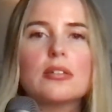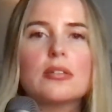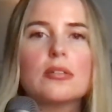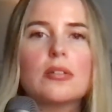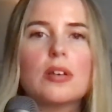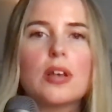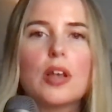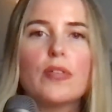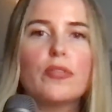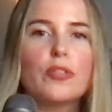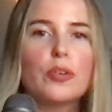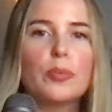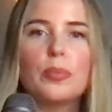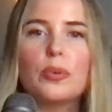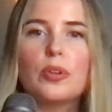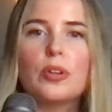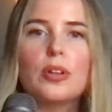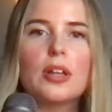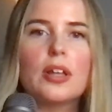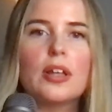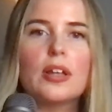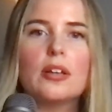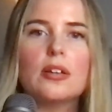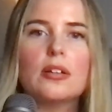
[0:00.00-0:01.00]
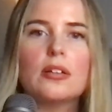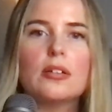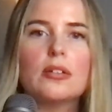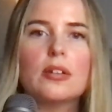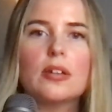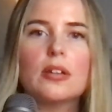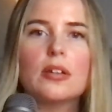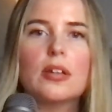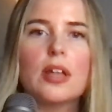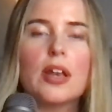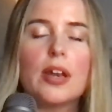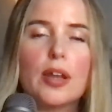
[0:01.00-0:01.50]
lovable and
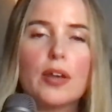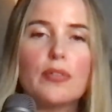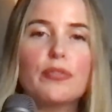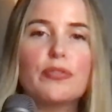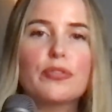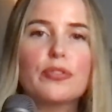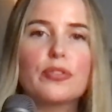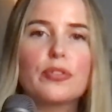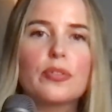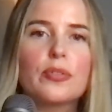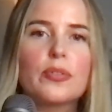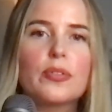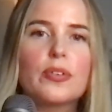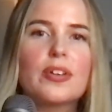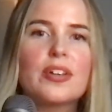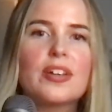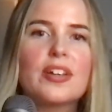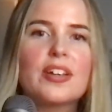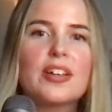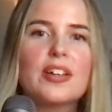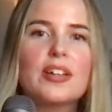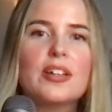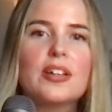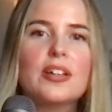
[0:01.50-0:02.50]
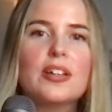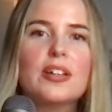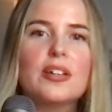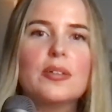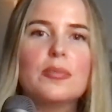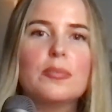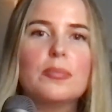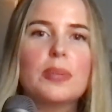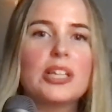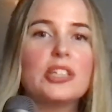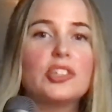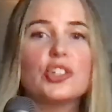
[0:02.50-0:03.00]
enough
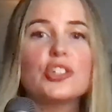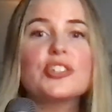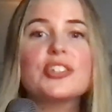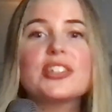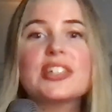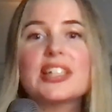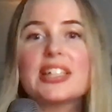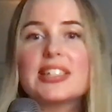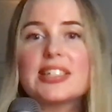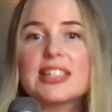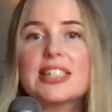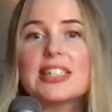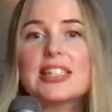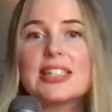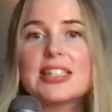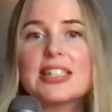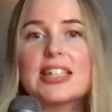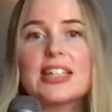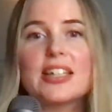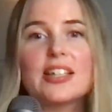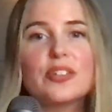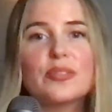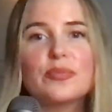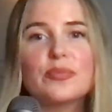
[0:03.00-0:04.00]
by just existing.